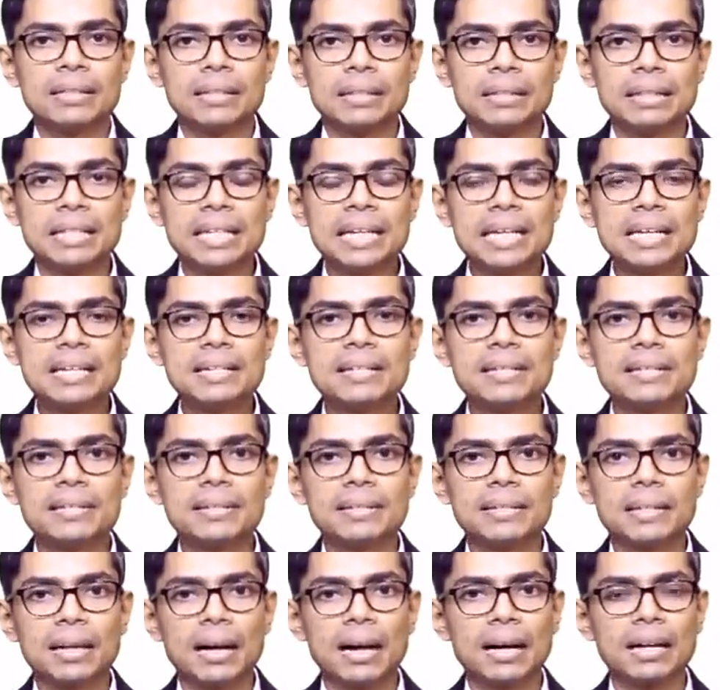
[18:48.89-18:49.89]

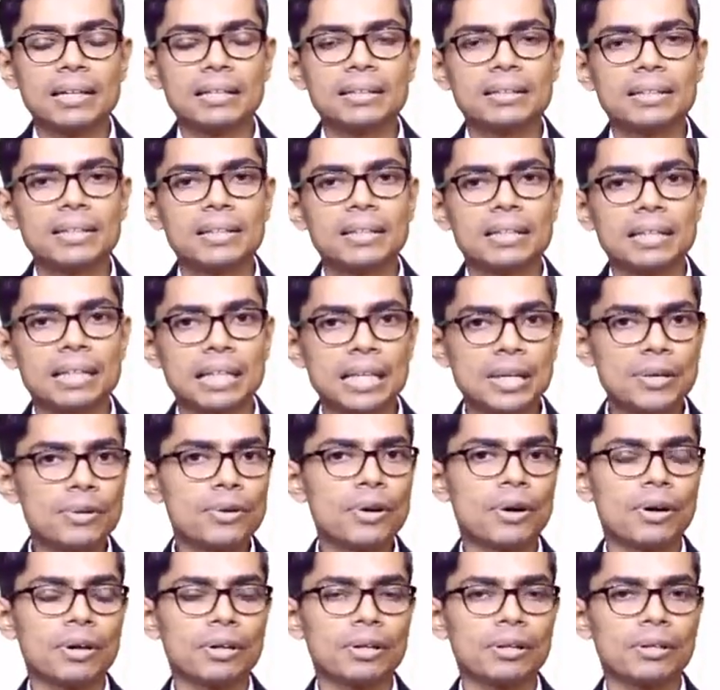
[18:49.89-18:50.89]
These are the
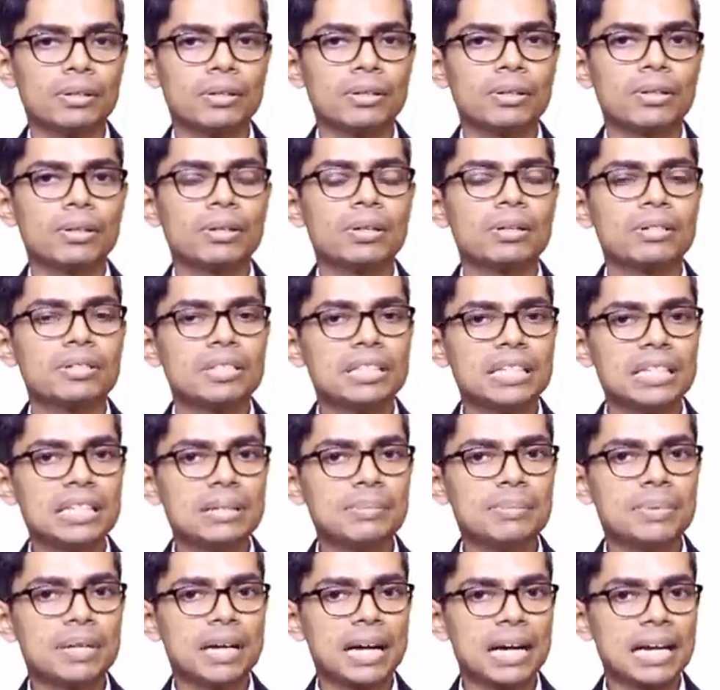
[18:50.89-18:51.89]
neuron which
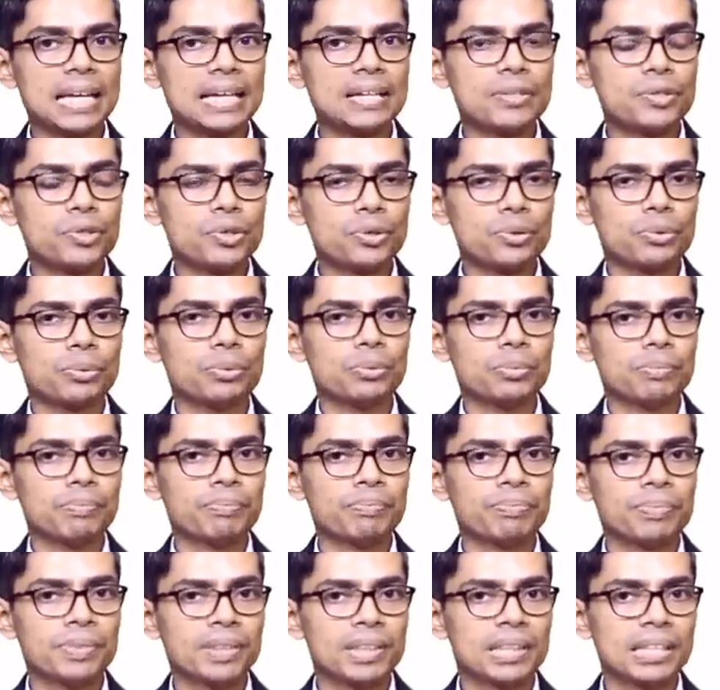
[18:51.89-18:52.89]
give rise to
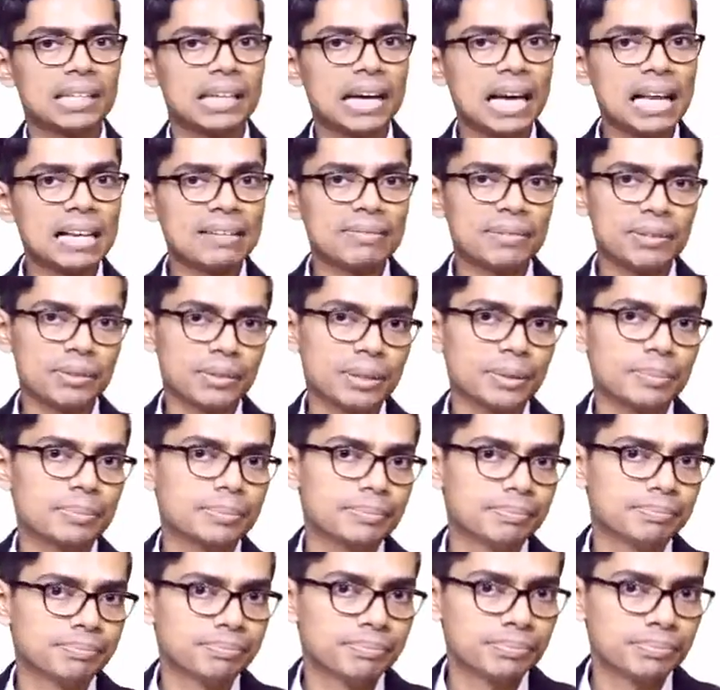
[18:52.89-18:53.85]
alpha wave.